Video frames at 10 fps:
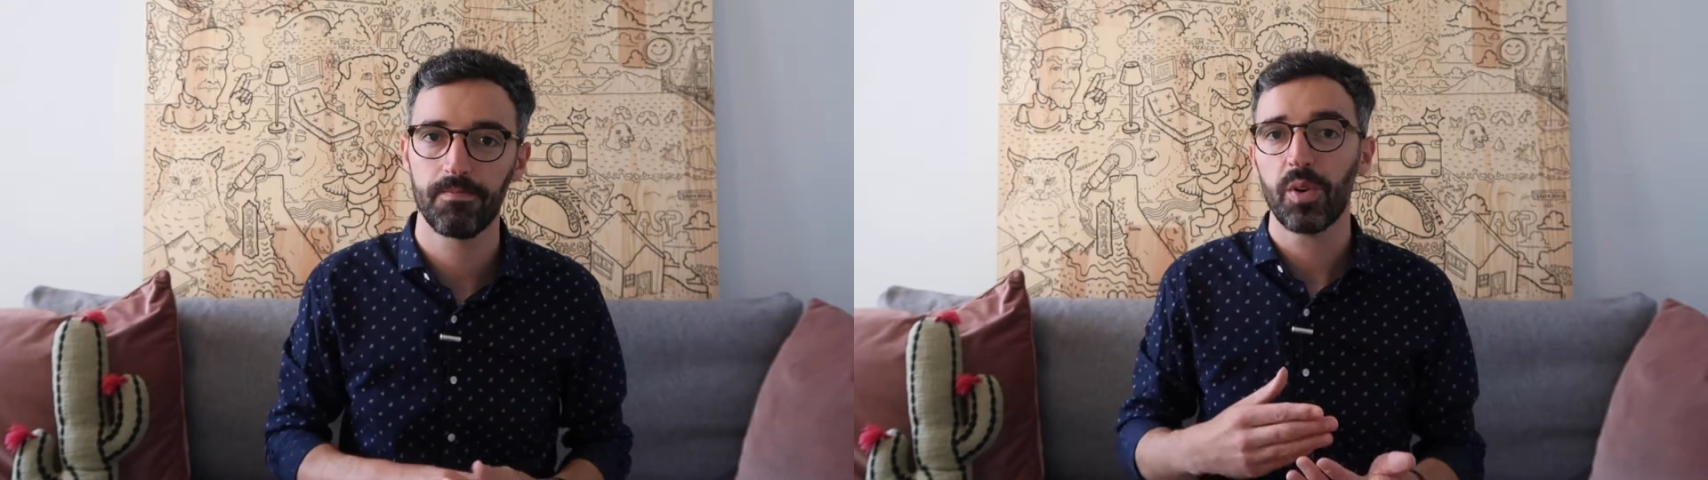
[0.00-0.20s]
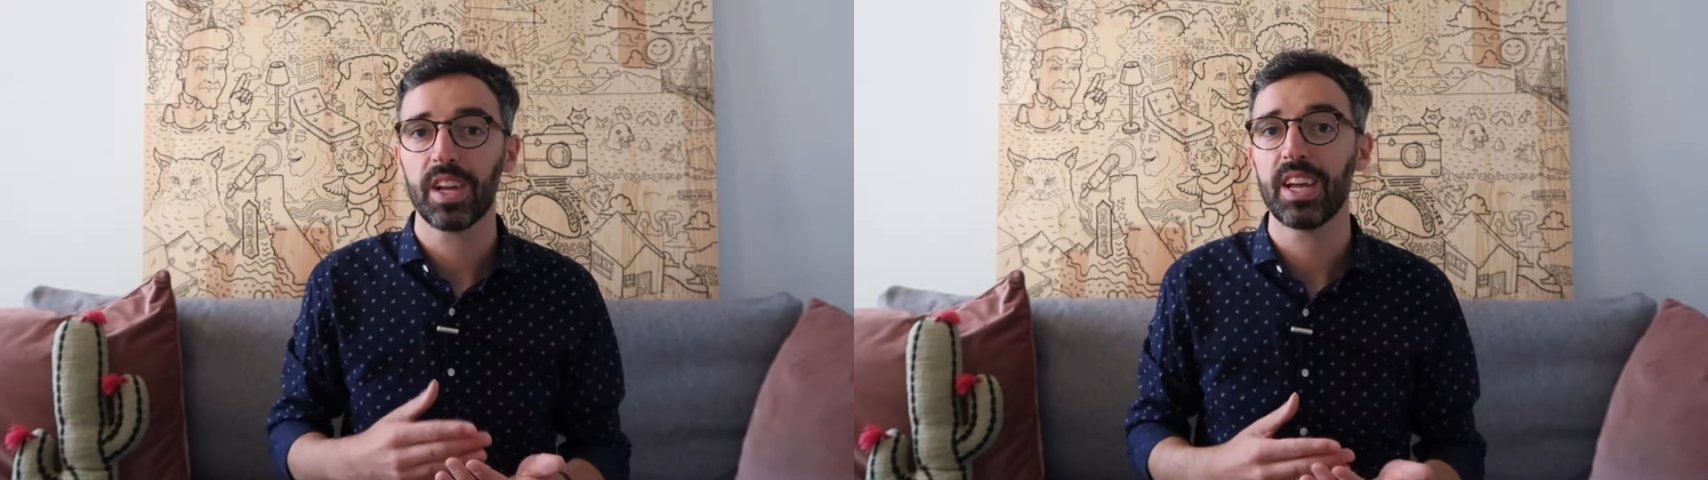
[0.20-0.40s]

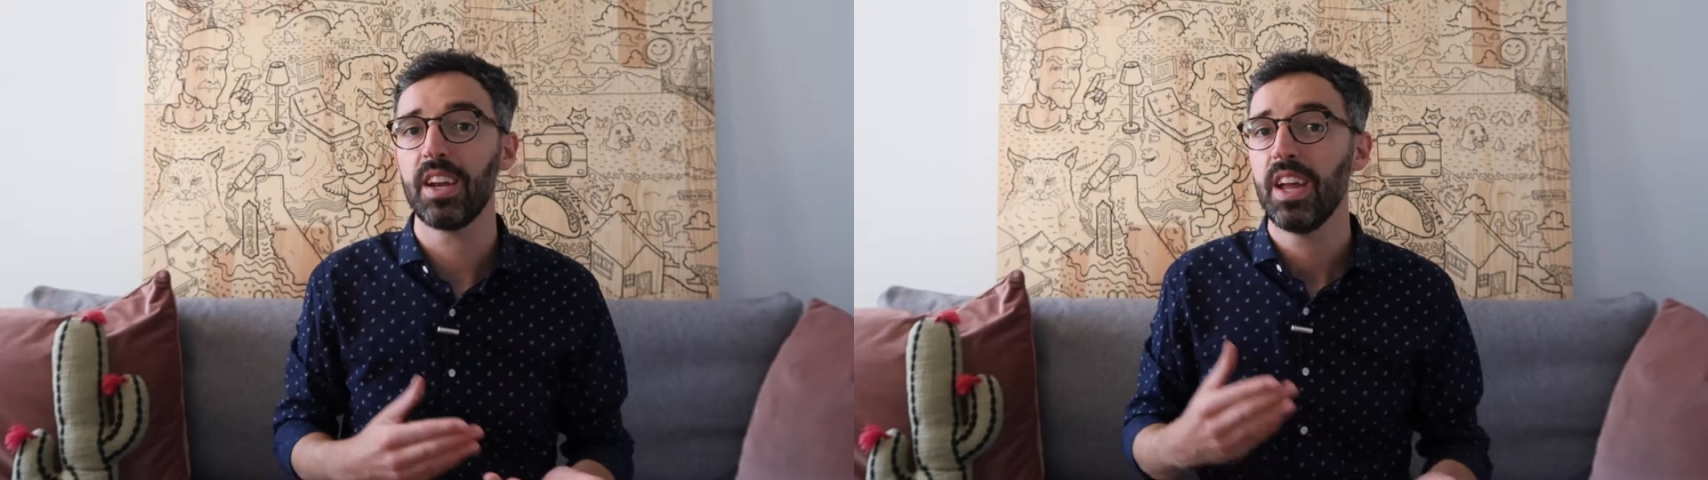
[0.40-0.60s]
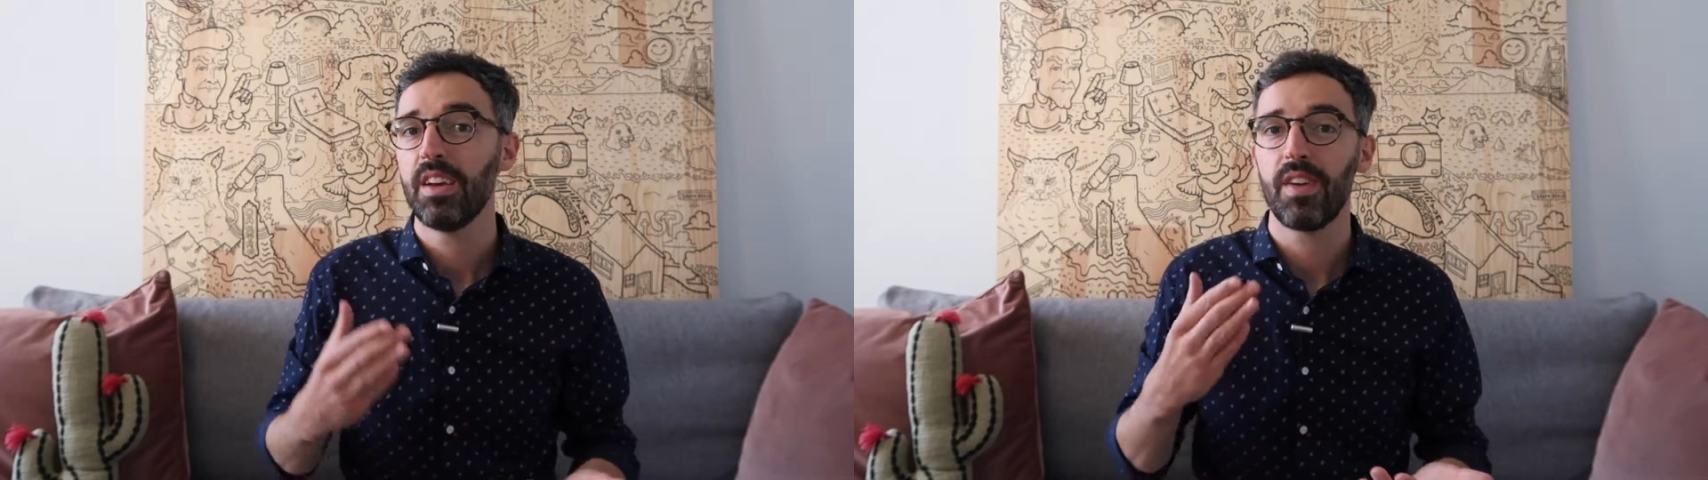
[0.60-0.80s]
So
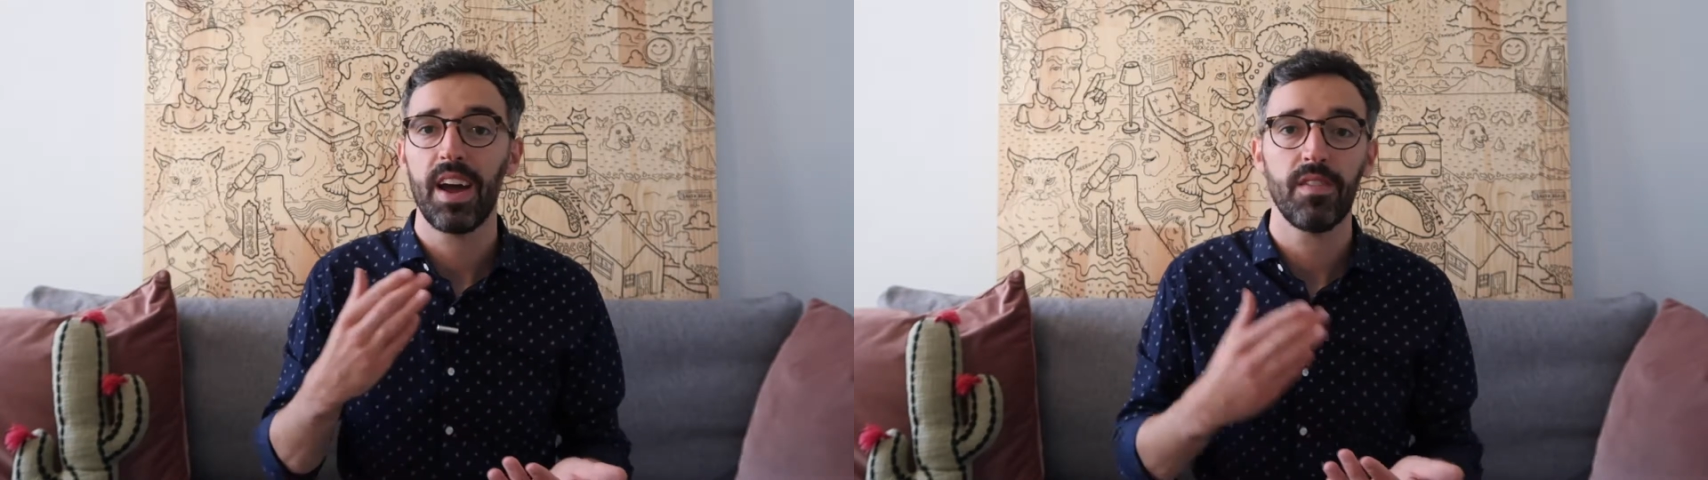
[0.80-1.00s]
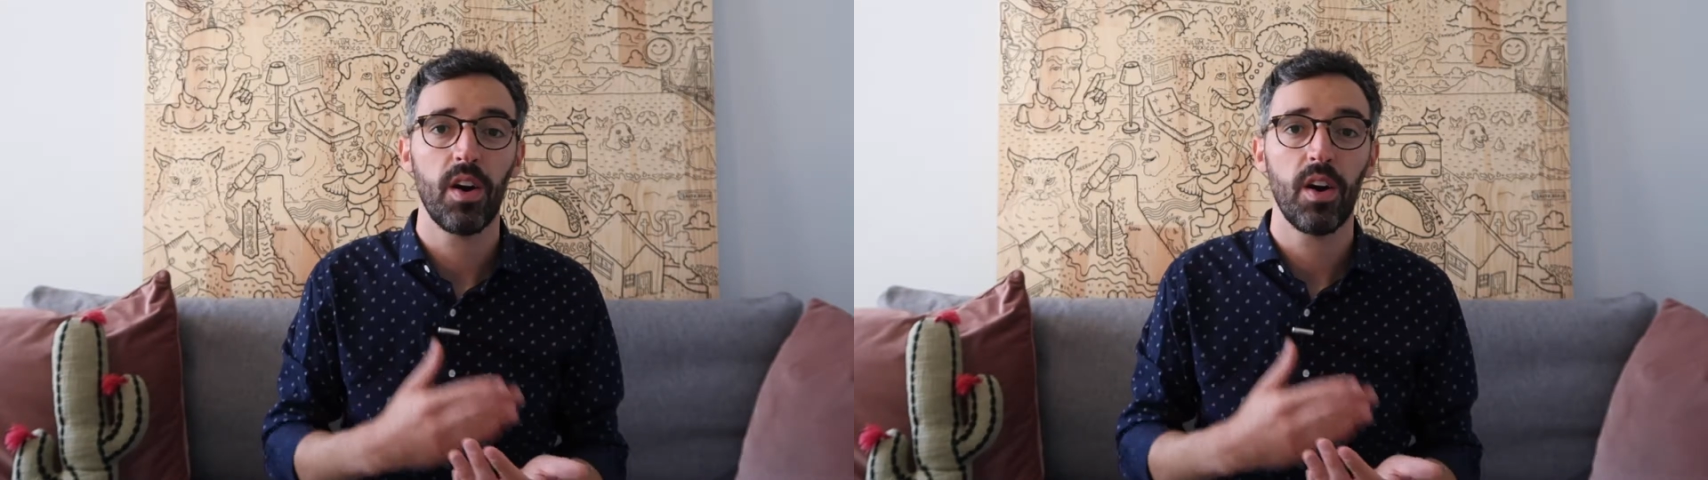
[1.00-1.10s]
again, if I have